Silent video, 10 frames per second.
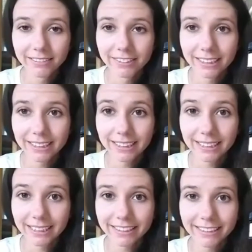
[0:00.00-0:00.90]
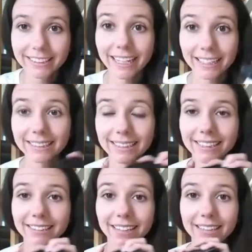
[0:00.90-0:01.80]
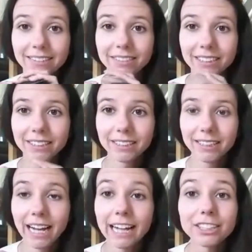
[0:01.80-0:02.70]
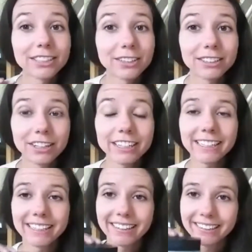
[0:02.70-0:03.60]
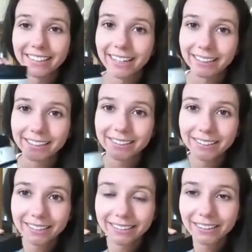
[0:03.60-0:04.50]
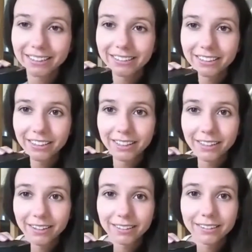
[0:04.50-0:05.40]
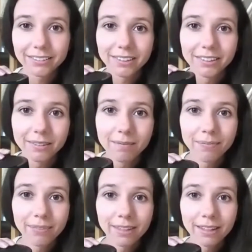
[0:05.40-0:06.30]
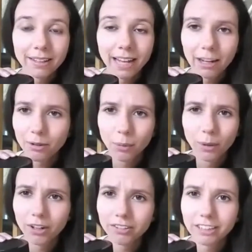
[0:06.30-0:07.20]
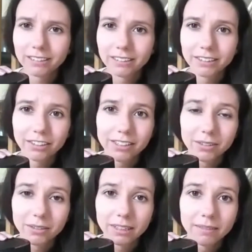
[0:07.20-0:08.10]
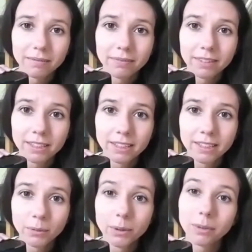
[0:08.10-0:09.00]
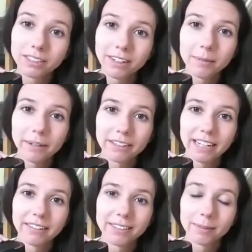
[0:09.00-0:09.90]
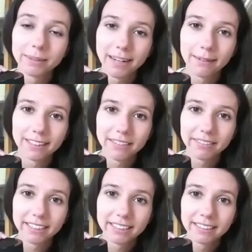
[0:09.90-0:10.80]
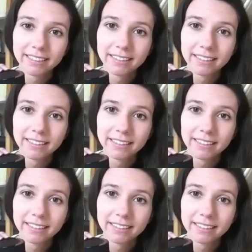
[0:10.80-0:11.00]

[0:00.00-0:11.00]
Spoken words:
Really? Deer? Yes, deer. Lots of deer. Actually, I saw a turkey the other day. Like 2 days ago, I saw a turkey crossing the road. I don't know where the rest of the turkeys were. We were talking about coyotes, but now we're leaving.